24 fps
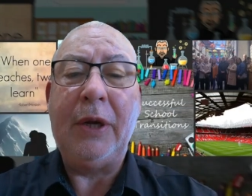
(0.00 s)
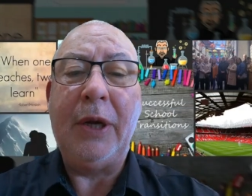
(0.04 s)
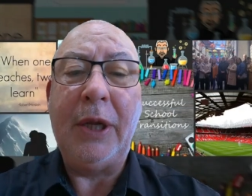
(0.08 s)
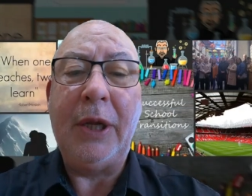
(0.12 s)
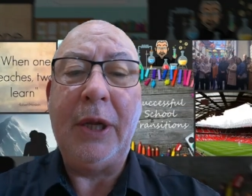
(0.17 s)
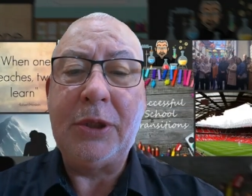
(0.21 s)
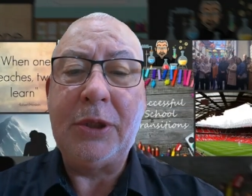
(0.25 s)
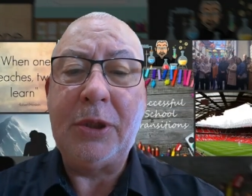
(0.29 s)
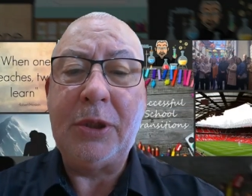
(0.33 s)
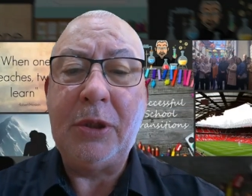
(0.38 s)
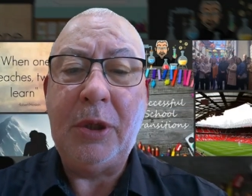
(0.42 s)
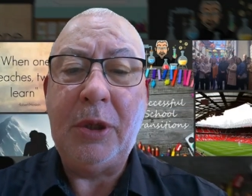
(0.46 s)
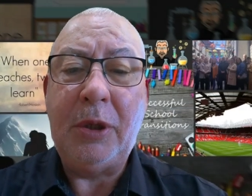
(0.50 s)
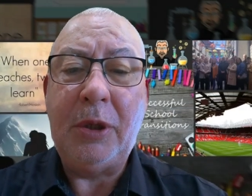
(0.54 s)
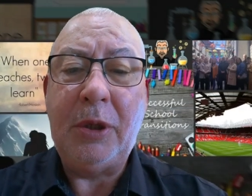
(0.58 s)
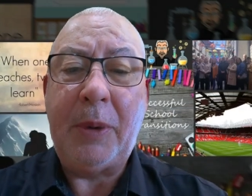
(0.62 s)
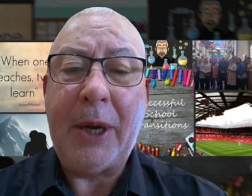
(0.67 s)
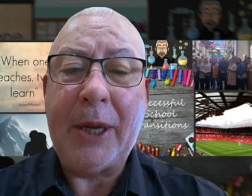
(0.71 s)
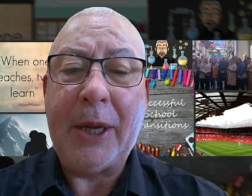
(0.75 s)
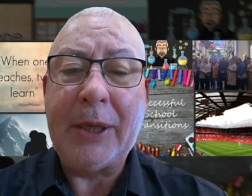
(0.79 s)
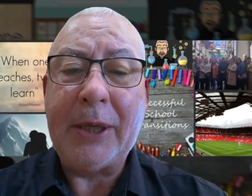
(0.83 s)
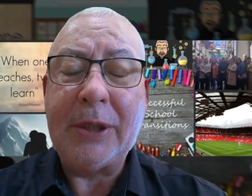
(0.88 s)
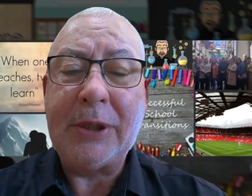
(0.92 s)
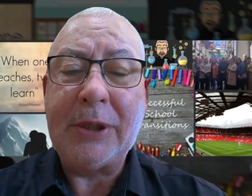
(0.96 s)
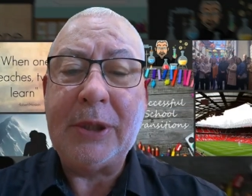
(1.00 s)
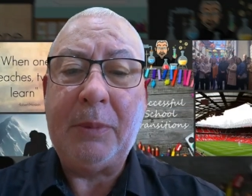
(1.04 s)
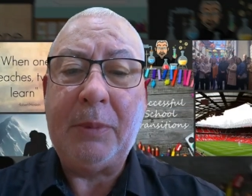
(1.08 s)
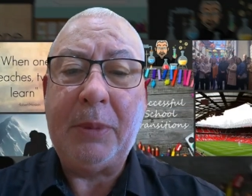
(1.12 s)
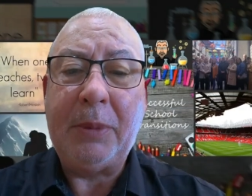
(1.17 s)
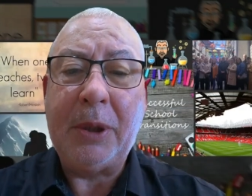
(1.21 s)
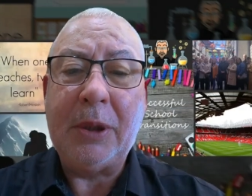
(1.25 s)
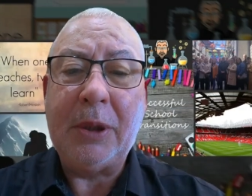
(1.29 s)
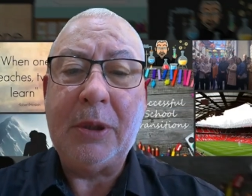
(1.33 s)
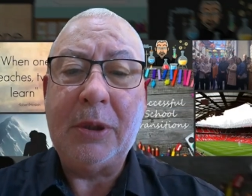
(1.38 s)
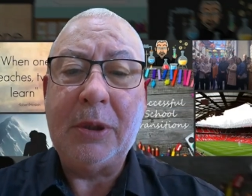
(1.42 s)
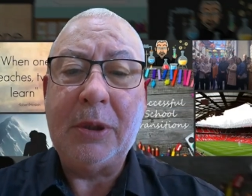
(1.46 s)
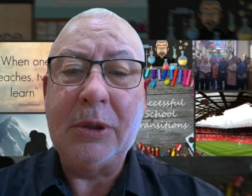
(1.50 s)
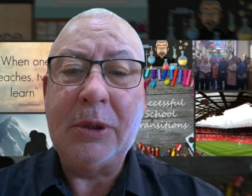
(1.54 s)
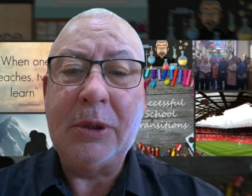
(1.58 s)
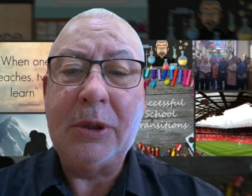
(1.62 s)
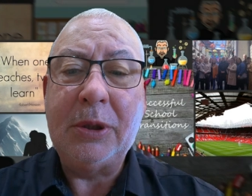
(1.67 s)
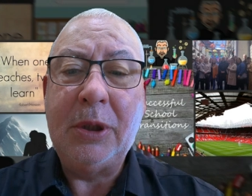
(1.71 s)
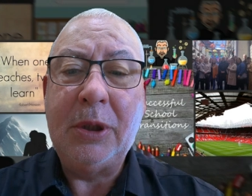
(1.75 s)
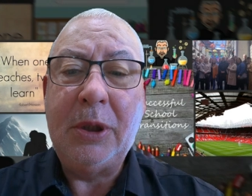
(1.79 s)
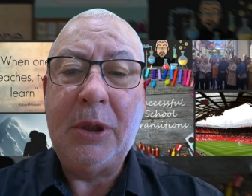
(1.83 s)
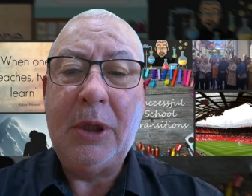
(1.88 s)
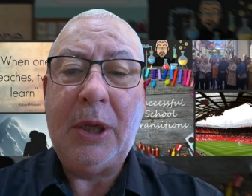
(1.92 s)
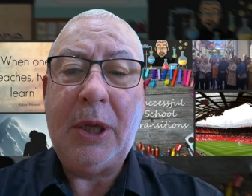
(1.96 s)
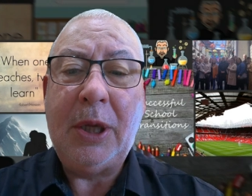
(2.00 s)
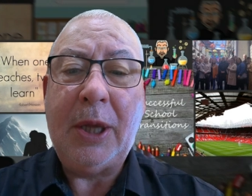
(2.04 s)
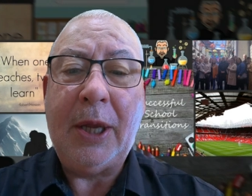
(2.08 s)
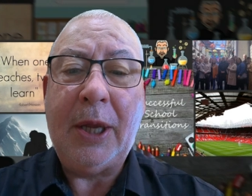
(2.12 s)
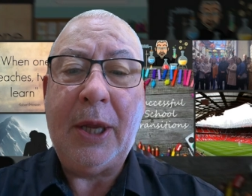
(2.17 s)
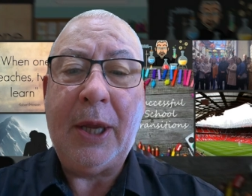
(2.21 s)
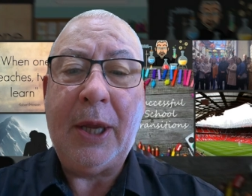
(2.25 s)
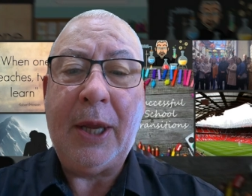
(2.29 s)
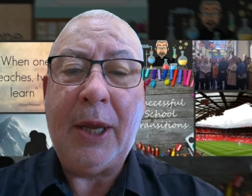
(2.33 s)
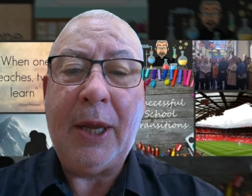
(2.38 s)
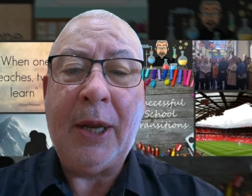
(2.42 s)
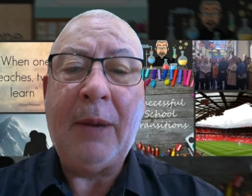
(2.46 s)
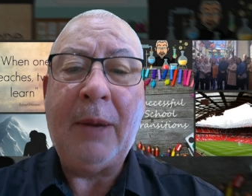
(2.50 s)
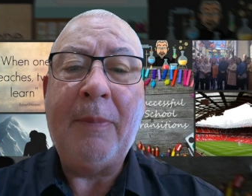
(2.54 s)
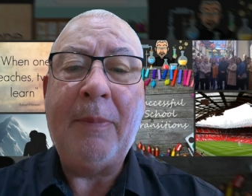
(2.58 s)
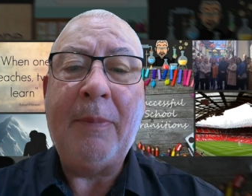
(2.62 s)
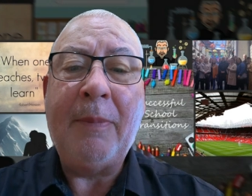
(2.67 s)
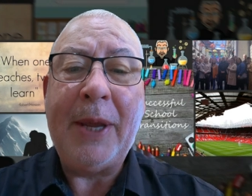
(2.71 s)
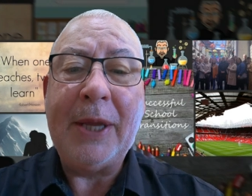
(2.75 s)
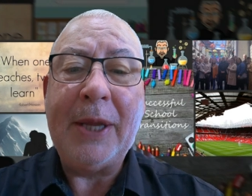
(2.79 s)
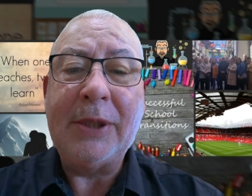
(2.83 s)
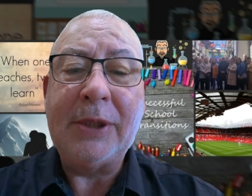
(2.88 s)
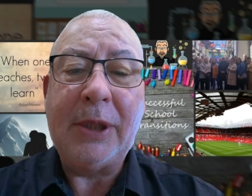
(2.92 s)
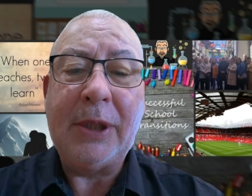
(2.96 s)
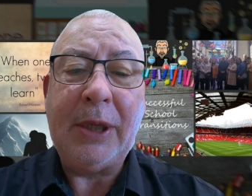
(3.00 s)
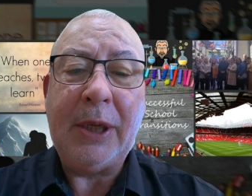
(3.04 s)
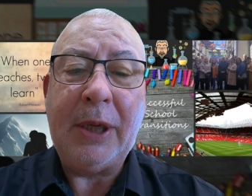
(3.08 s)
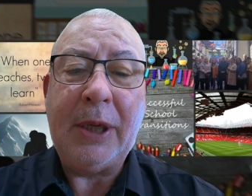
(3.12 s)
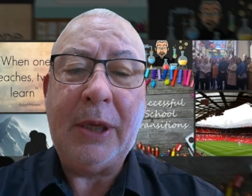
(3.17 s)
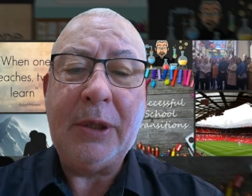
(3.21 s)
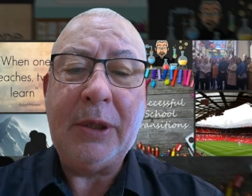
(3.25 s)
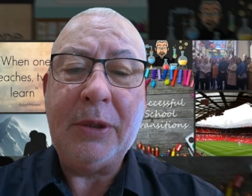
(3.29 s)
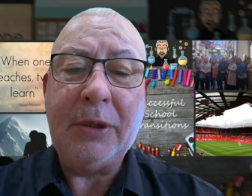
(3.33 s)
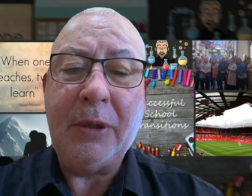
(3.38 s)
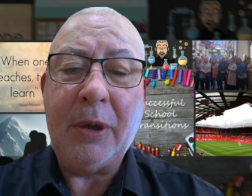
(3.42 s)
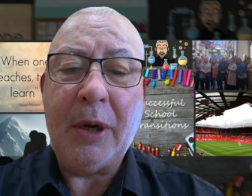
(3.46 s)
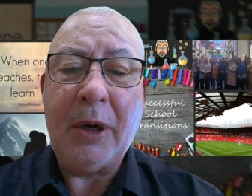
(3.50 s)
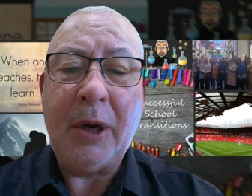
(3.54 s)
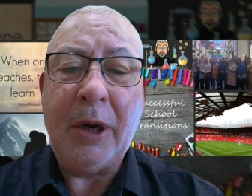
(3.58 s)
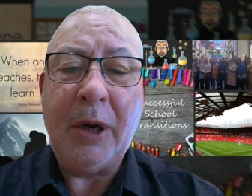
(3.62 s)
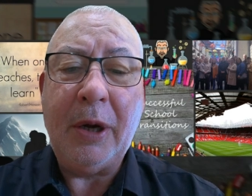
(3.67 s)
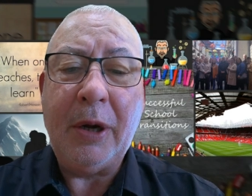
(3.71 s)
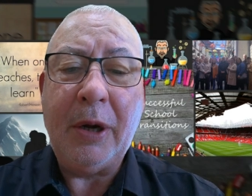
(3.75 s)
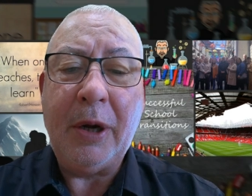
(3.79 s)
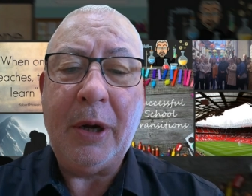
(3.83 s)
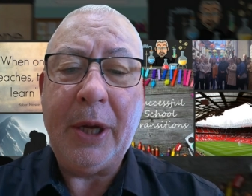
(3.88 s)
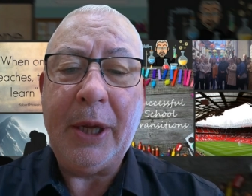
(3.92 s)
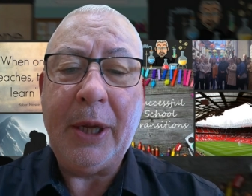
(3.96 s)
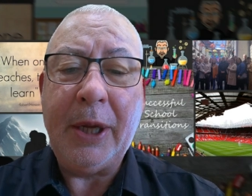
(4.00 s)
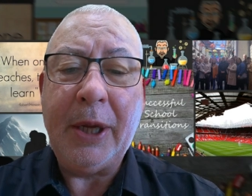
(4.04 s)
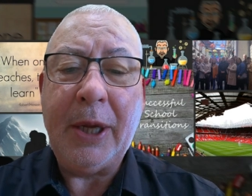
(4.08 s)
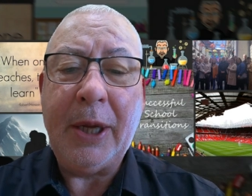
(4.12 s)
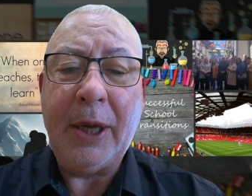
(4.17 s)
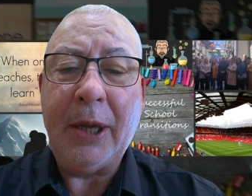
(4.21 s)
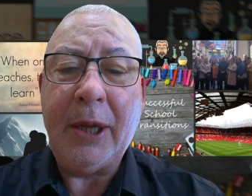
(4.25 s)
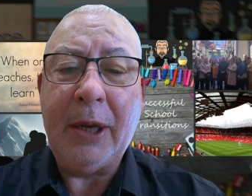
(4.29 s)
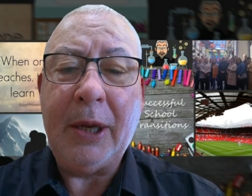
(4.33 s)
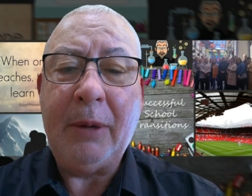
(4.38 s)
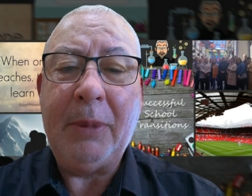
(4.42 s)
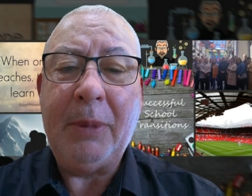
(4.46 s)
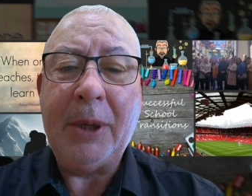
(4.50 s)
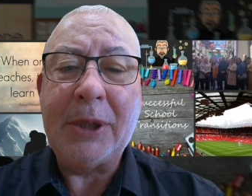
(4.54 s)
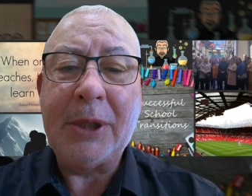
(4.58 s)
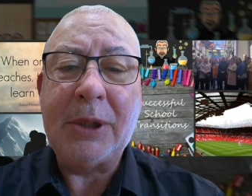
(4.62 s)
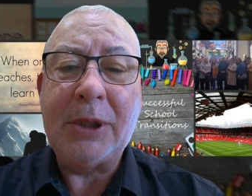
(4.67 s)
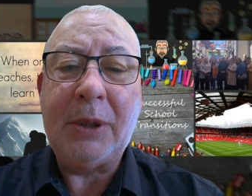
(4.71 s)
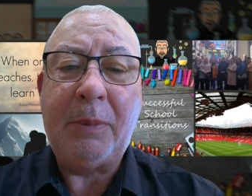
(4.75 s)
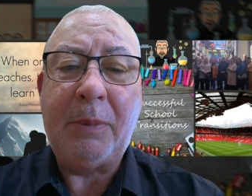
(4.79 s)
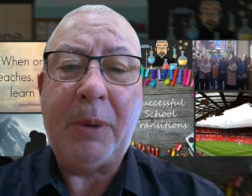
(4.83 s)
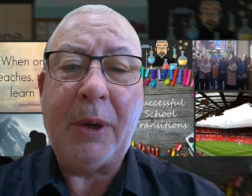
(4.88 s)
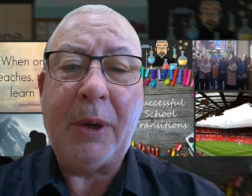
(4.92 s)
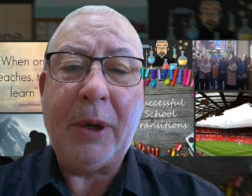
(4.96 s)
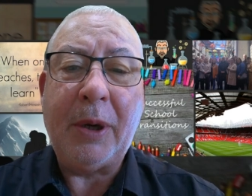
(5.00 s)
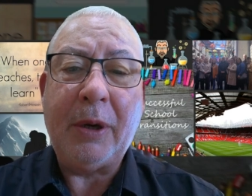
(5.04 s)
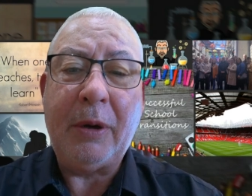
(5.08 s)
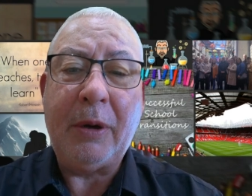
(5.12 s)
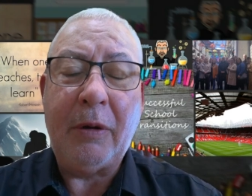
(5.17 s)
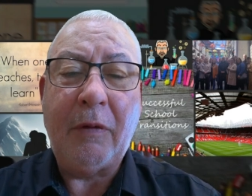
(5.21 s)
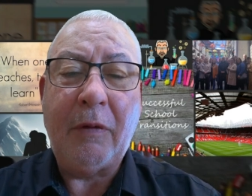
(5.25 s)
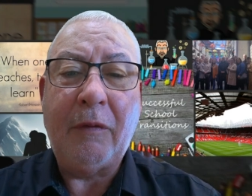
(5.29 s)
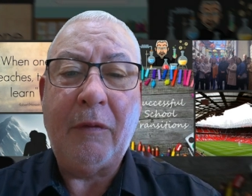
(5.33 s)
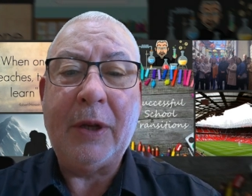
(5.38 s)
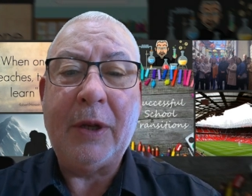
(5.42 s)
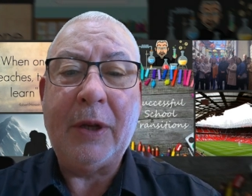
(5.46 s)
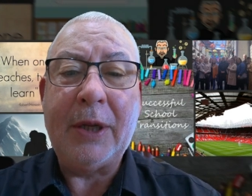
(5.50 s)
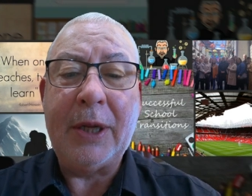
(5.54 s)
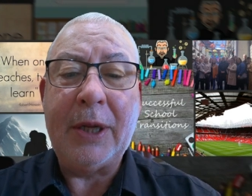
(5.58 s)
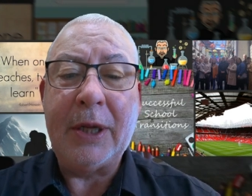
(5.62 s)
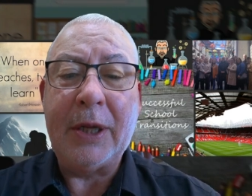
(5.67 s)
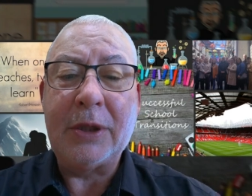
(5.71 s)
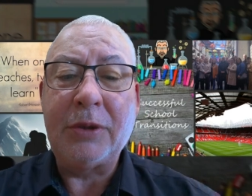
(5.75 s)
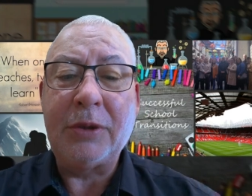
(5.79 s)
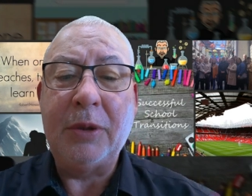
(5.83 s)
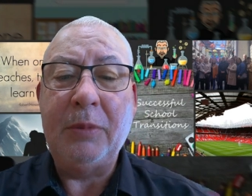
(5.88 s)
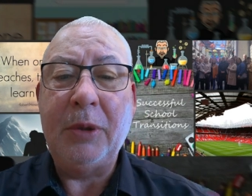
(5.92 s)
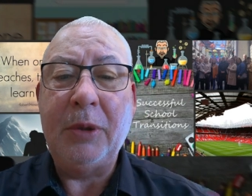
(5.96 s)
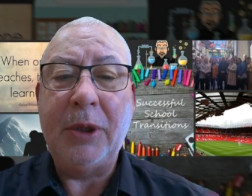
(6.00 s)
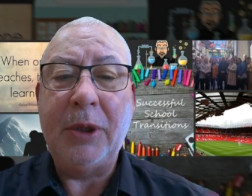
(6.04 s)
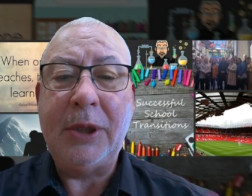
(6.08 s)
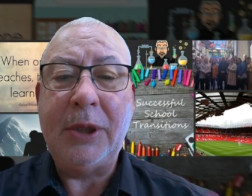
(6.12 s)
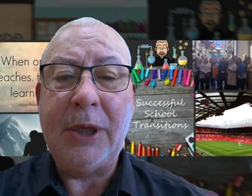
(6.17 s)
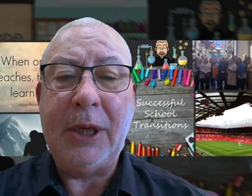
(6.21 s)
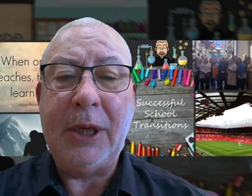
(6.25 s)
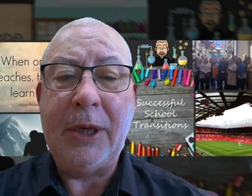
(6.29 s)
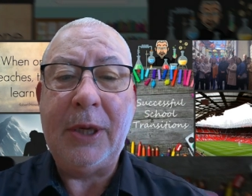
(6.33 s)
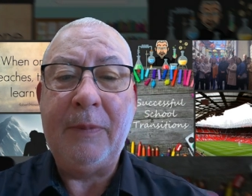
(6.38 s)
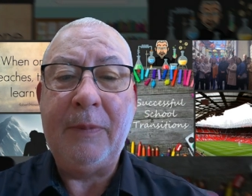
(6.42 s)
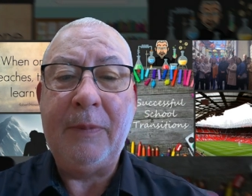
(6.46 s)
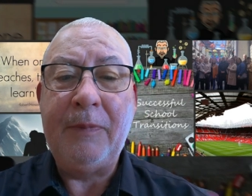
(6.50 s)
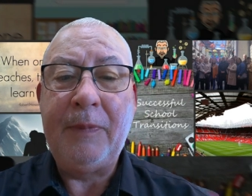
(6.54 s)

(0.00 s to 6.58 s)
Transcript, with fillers: It's good to practice it because uh, it embeds it into our learning and makes it part of the classroom routine